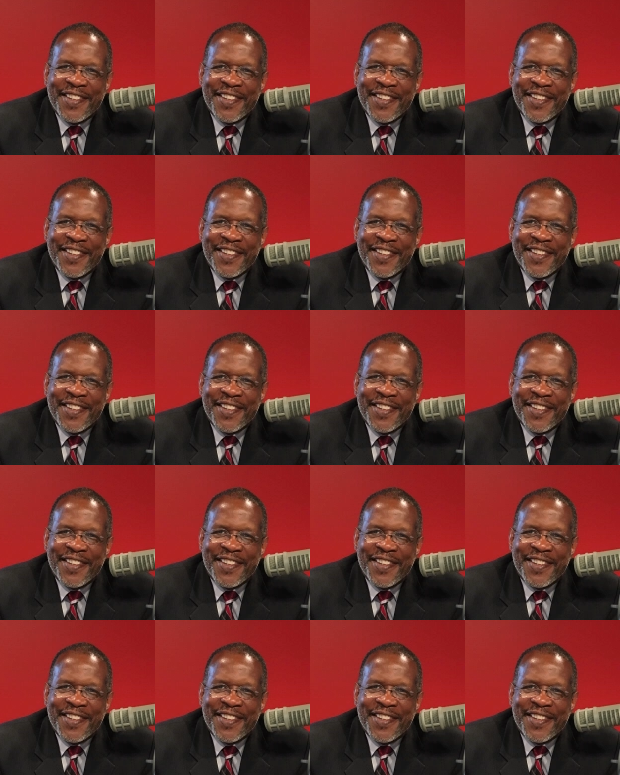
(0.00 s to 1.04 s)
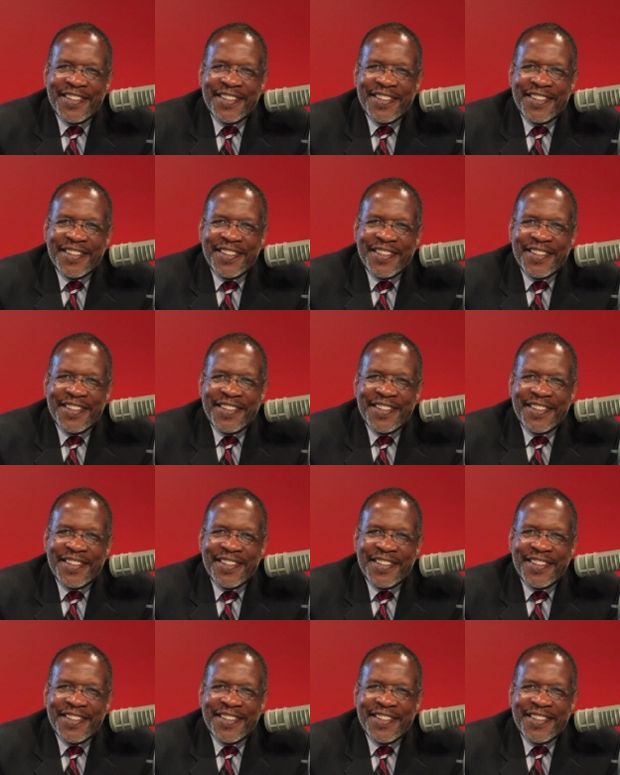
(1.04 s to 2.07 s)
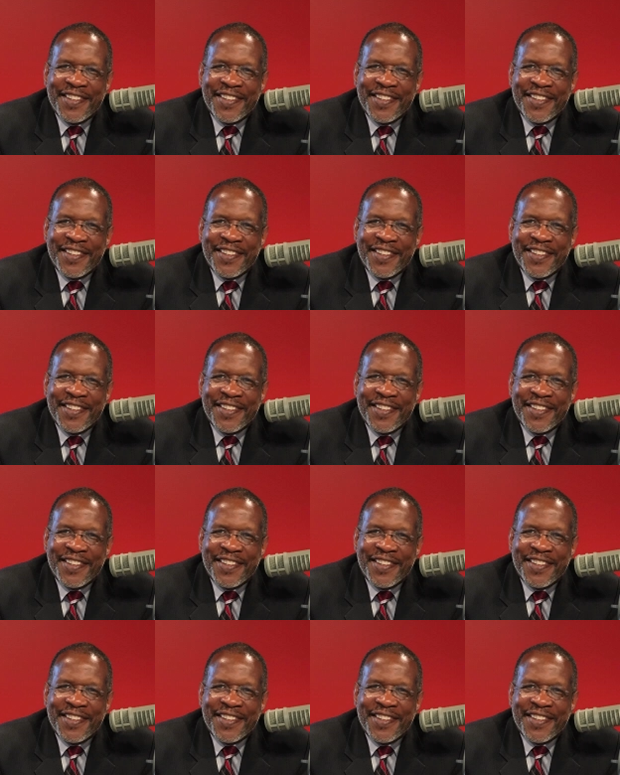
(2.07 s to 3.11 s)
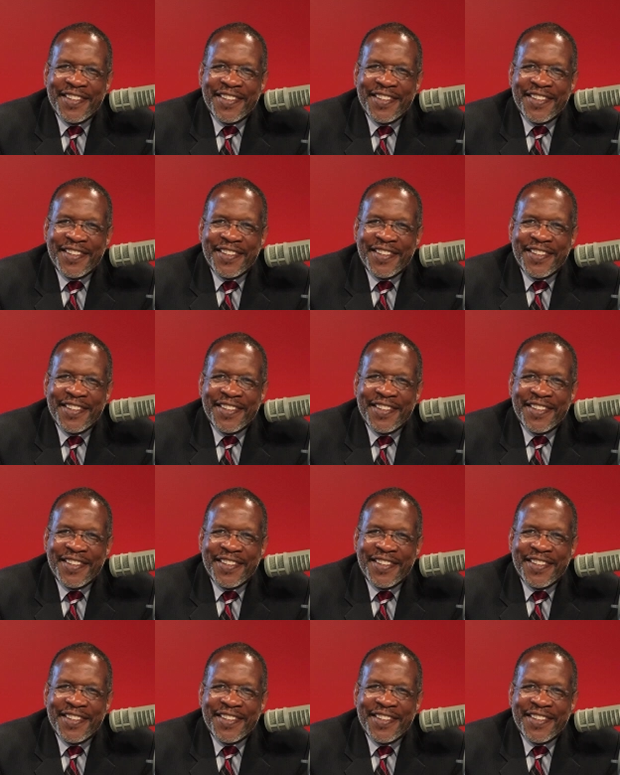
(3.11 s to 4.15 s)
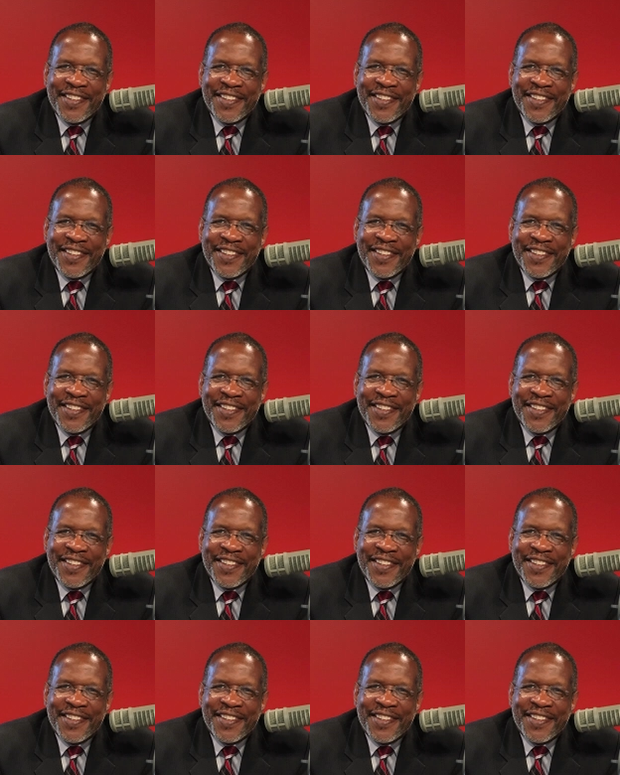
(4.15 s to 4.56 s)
This is a still picture; no speech is visible.